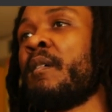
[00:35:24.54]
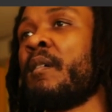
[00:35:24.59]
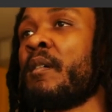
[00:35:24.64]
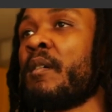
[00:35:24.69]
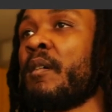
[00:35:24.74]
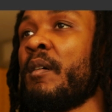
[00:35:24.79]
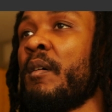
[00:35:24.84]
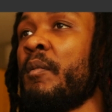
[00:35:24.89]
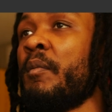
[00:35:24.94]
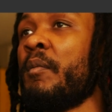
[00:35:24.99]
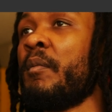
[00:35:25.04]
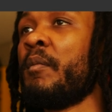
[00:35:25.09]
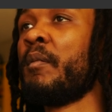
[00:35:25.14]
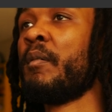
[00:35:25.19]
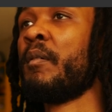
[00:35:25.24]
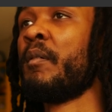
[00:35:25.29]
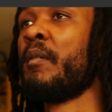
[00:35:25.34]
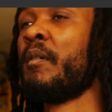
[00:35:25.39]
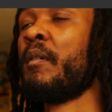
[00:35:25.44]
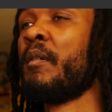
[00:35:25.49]
Oh,
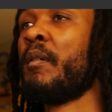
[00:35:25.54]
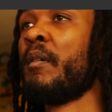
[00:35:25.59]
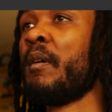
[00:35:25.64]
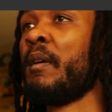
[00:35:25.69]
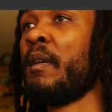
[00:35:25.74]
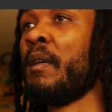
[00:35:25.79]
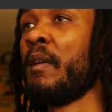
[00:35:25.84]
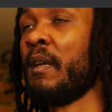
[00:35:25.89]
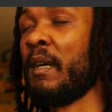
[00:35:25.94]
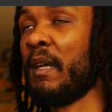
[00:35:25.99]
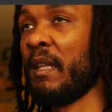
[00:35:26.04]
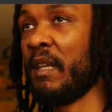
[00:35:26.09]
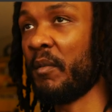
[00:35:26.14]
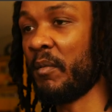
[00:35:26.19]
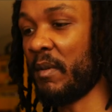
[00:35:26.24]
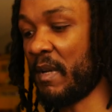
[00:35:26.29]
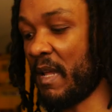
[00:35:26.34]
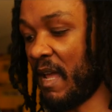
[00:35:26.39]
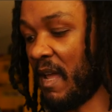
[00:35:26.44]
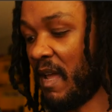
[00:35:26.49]
and it would
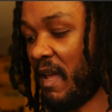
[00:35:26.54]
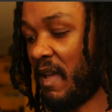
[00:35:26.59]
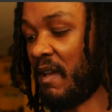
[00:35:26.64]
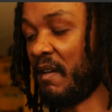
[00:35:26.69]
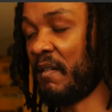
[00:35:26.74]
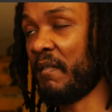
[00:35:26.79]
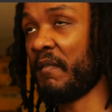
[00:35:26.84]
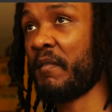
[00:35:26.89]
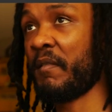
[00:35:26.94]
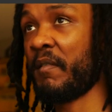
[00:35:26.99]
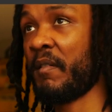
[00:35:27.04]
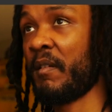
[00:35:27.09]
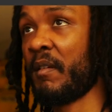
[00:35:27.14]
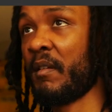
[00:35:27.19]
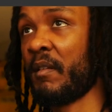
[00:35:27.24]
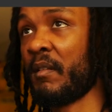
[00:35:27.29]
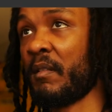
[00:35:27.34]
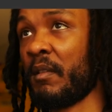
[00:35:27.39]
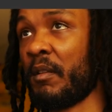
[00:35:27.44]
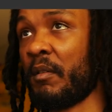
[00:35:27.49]
have
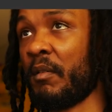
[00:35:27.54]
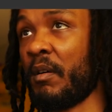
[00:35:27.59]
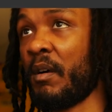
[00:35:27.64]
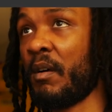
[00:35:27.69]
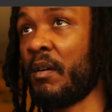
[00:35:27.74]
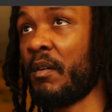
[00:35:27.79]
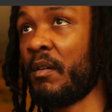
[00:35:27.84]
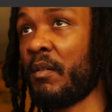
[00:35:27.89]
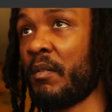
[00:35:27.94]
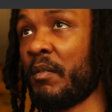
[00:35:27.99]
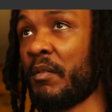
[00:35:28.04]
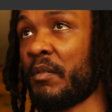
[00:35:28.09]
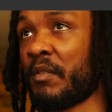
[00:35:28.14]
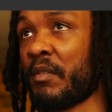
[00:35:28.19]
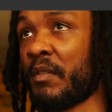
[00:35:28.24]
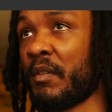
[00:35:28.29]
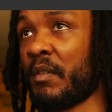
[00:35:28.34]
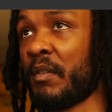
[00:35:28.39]
little holes.